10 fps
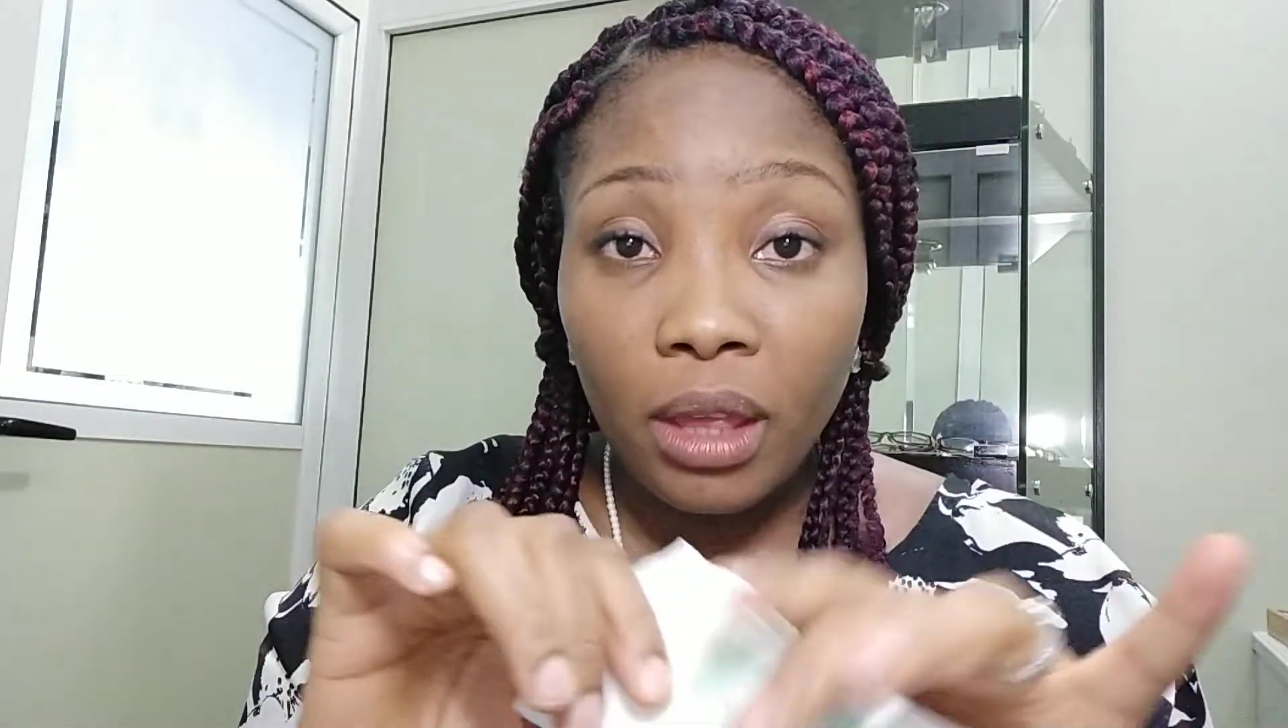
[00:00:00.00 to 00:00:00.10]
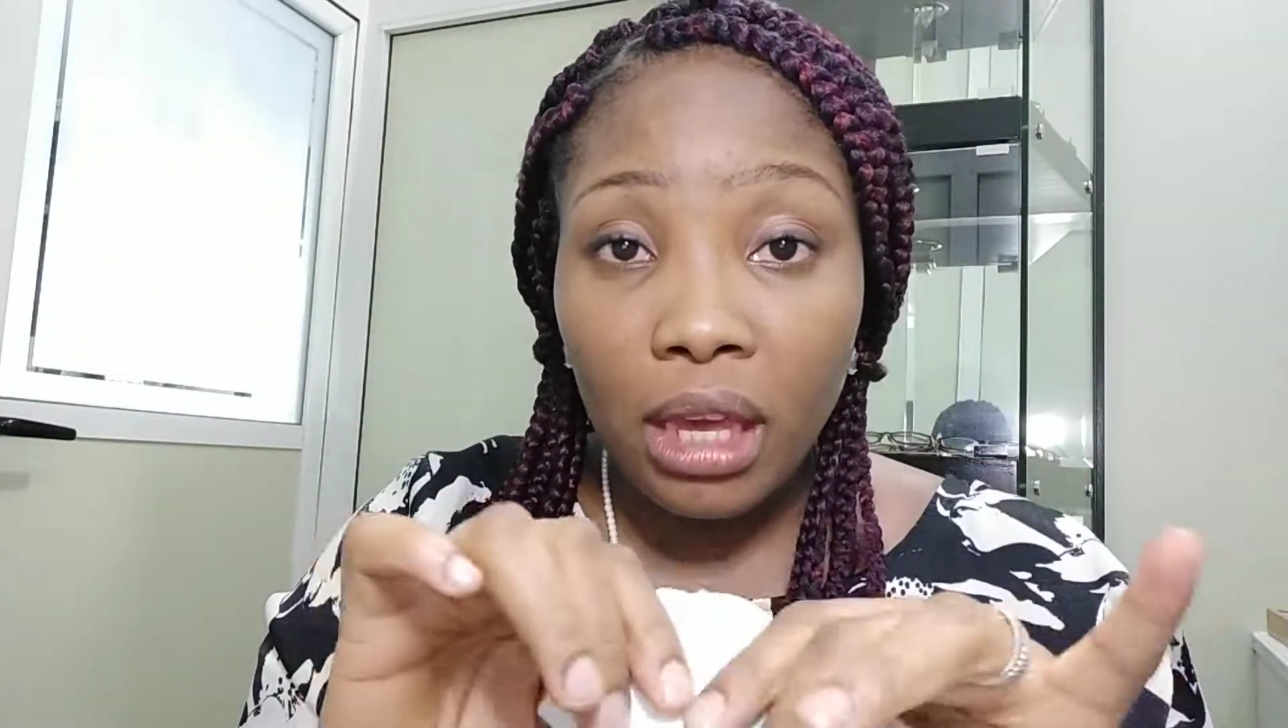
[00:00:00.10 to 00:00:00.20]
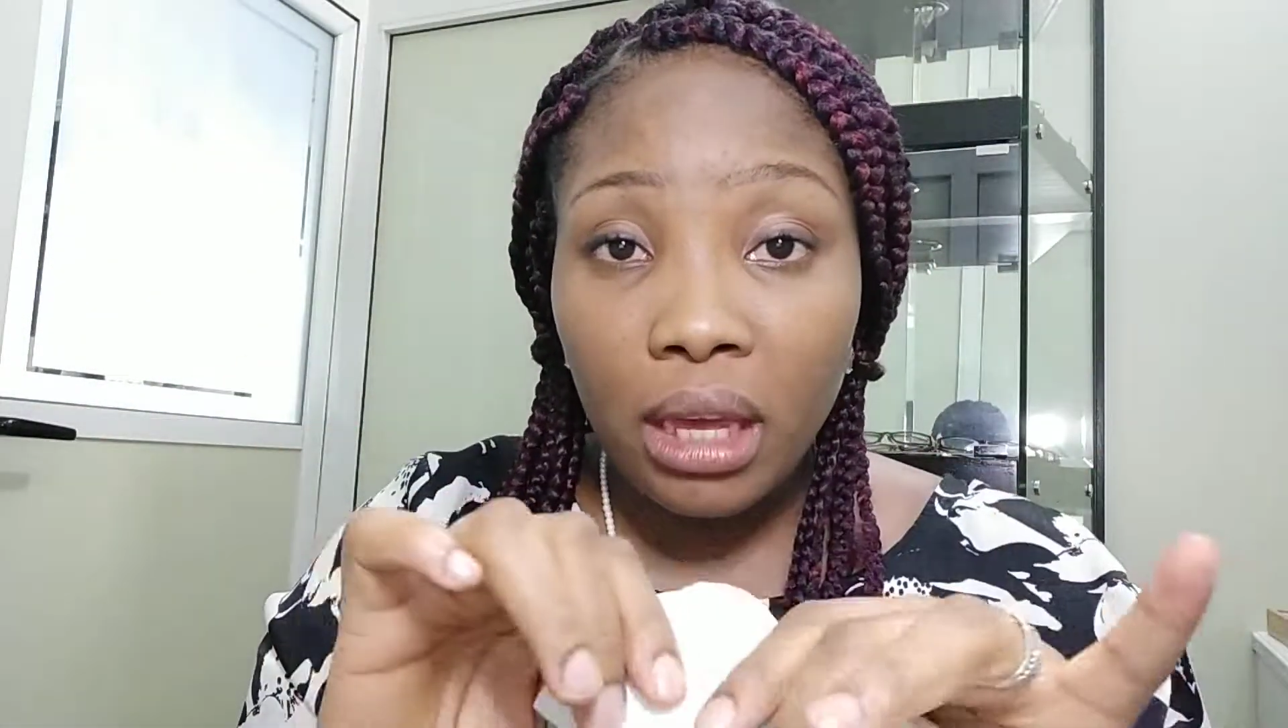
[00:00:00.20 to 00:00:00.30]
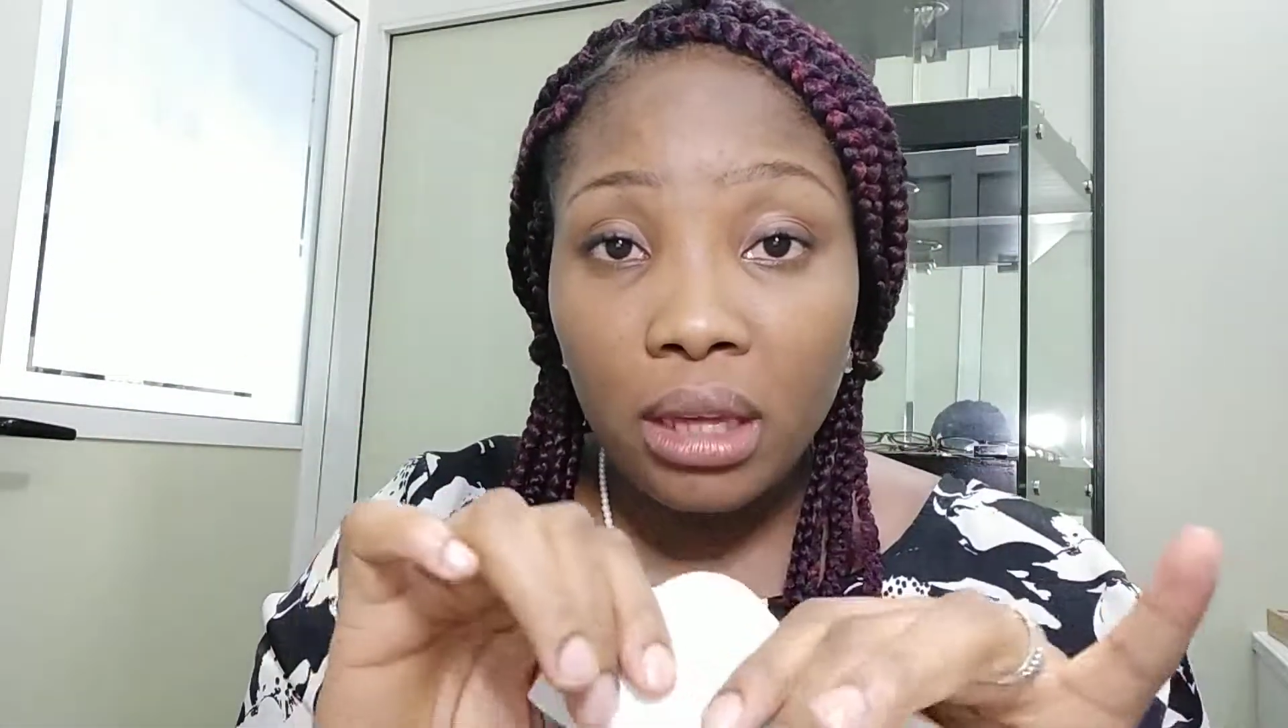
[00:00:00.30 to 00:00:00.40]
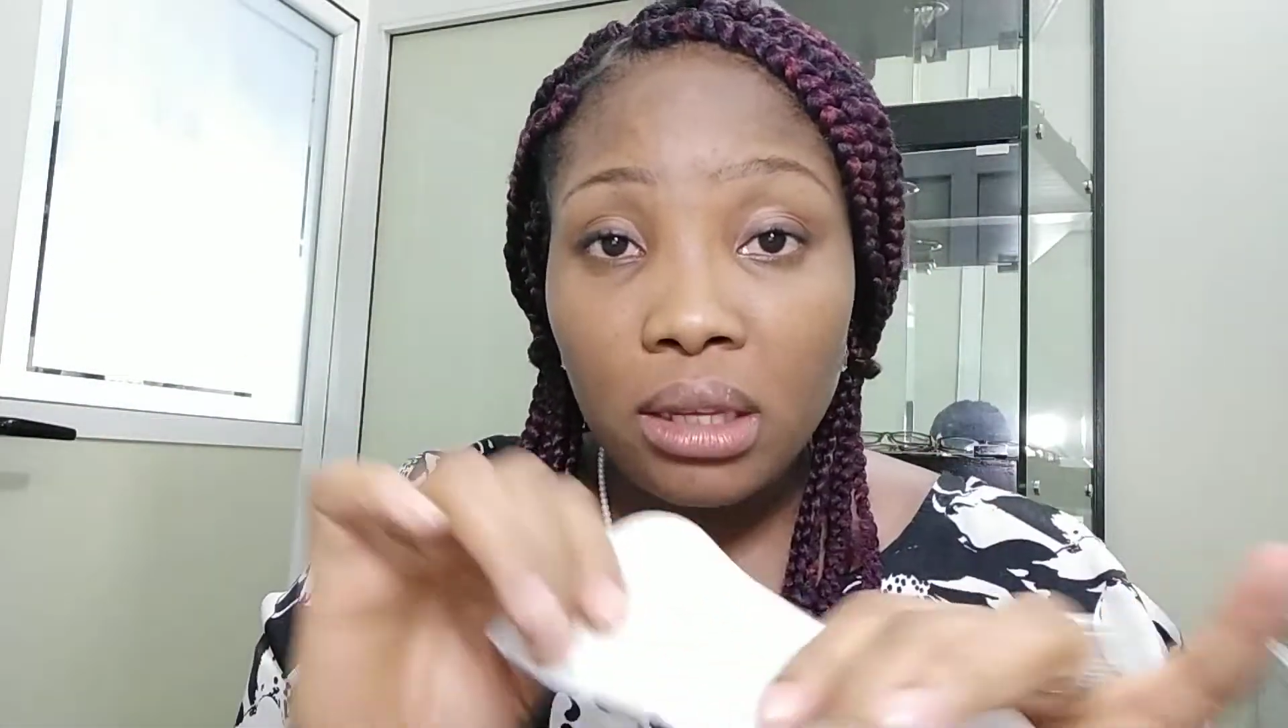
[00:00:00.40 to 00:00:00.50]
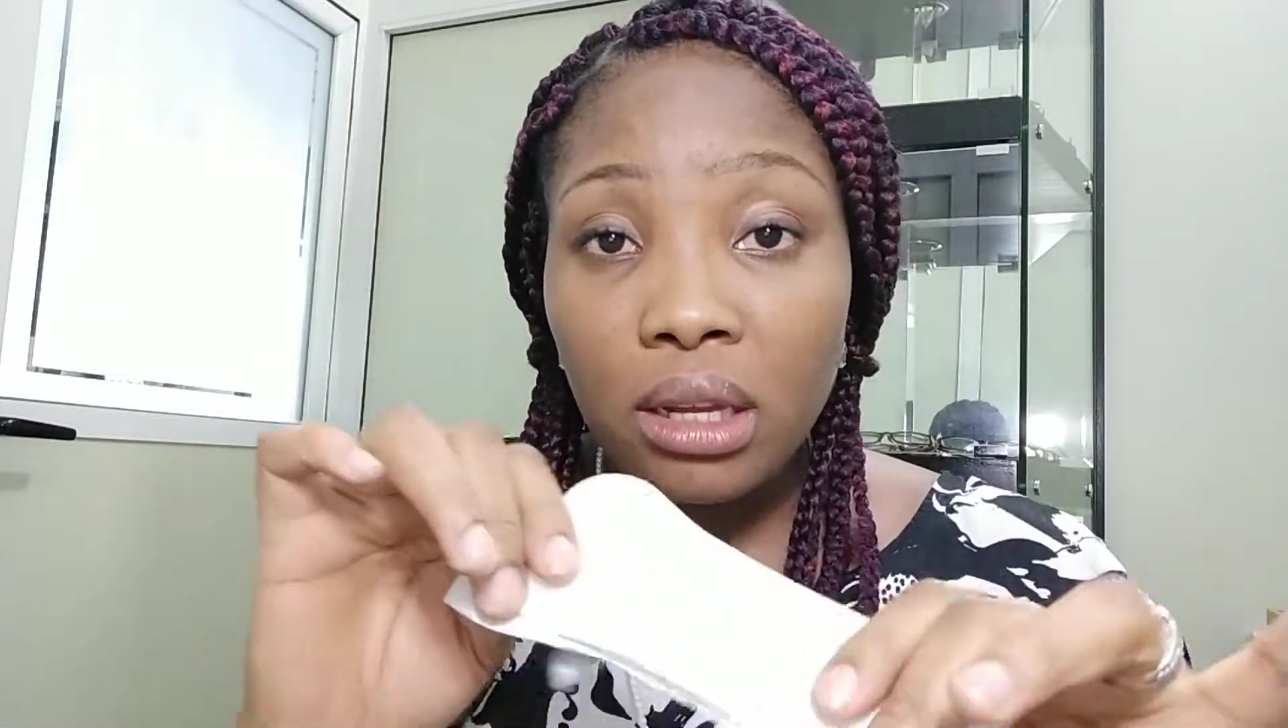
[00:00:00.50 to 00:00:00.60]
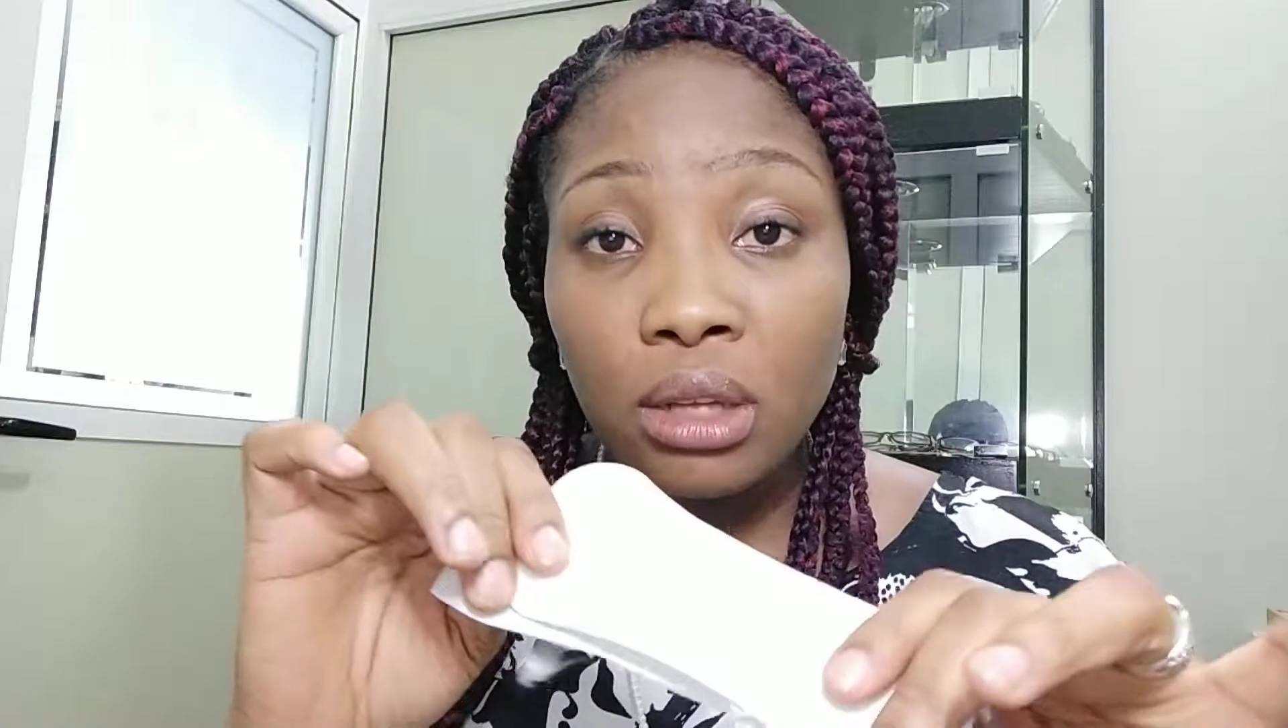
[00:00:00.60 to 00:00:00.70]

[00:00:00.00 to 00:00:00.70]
Okay, it